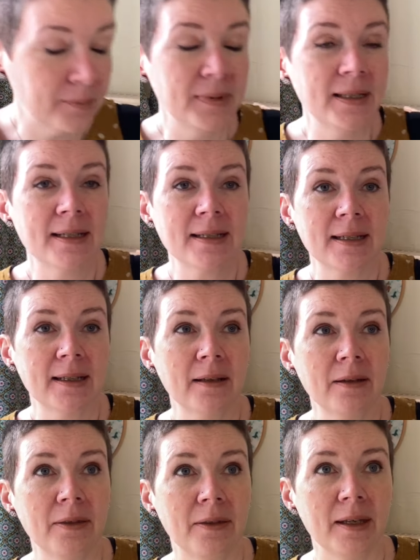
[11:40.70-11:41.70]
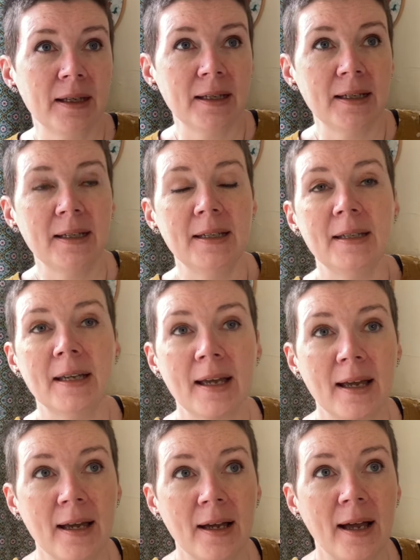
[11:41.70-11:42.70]
knitting the
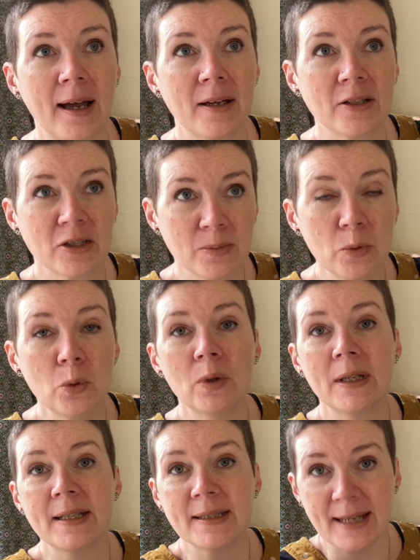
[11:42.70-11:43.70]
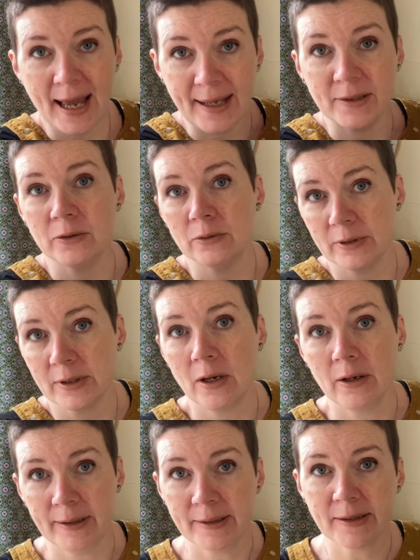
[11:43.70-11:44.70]
smallest adult
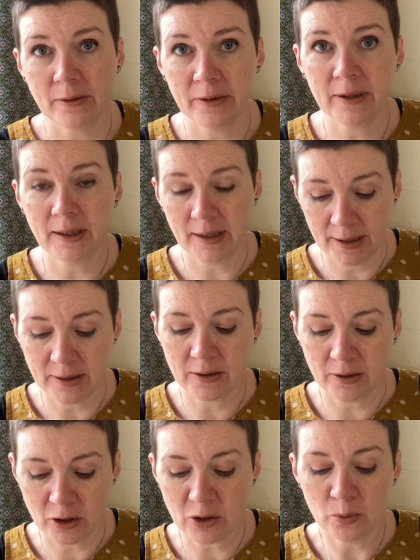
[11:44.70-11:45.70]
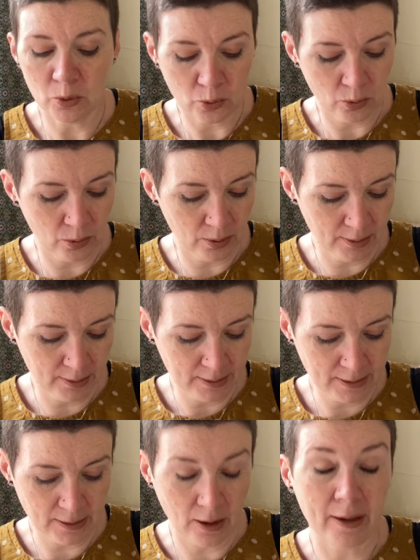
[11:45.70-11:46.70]
size, so I think it is the small
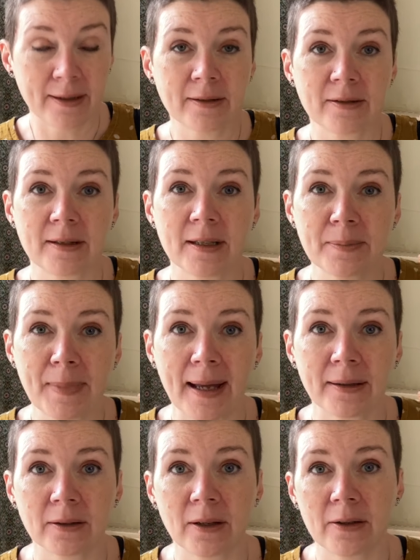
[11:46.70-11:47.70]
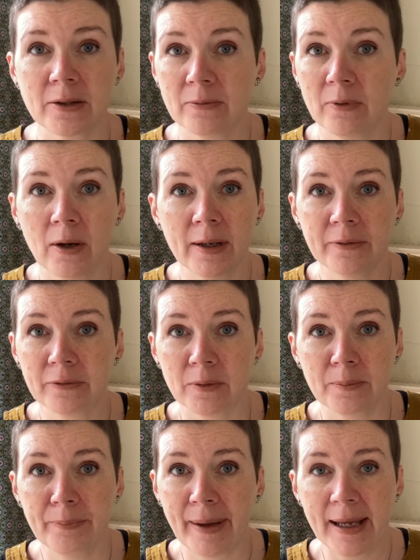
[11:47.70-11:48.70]
size, because this pattern goes right from
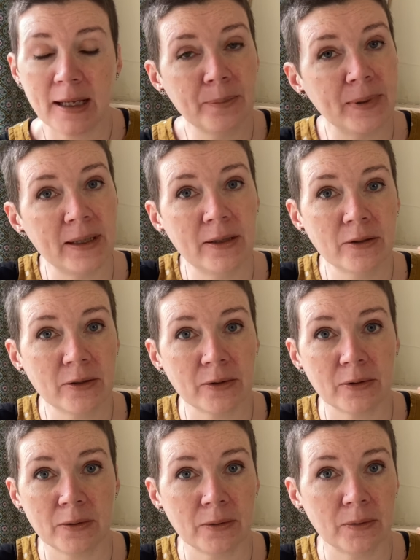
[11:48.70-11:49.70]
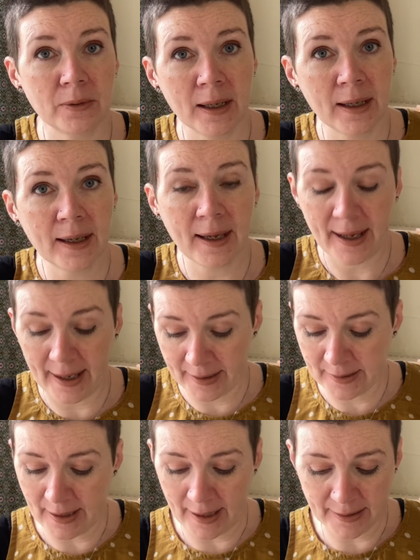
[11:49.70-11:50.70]
baby to
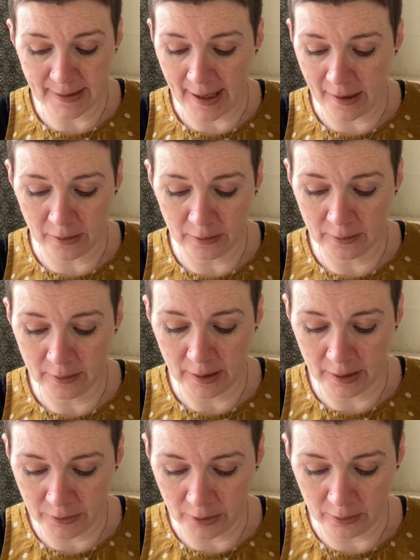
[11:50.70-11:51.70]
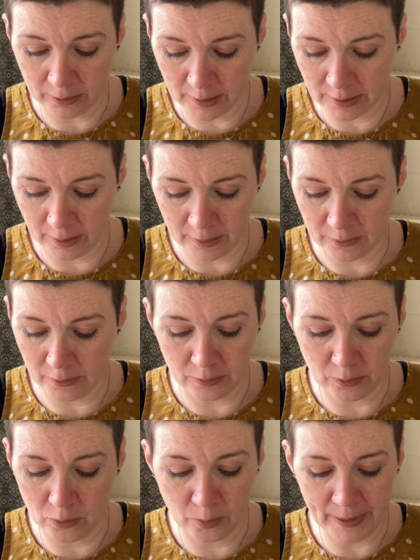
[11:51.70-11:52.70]
XXL adult
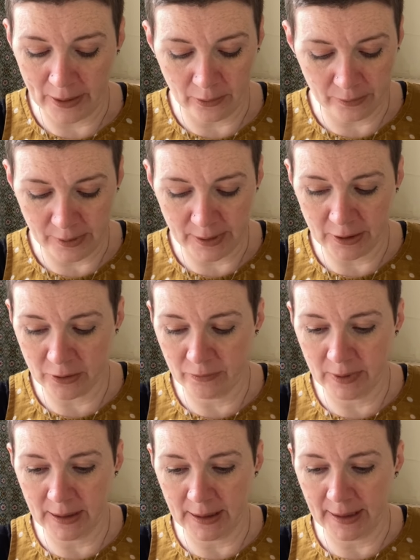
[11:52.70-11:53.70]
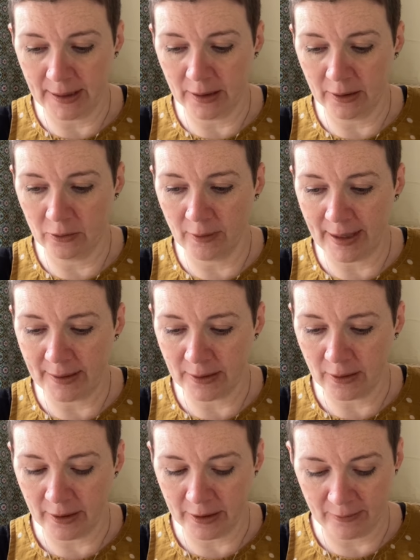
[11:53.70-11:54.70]
or beyond. It's really a great
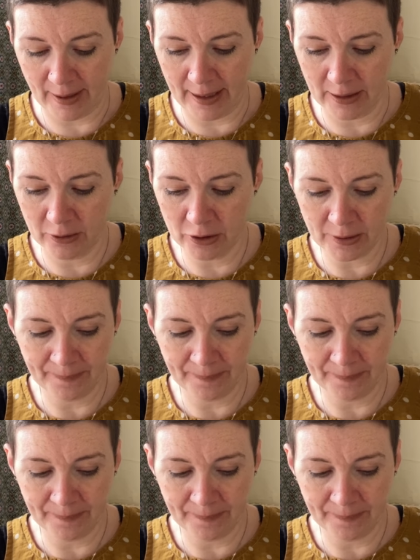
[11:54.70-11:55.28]
size range,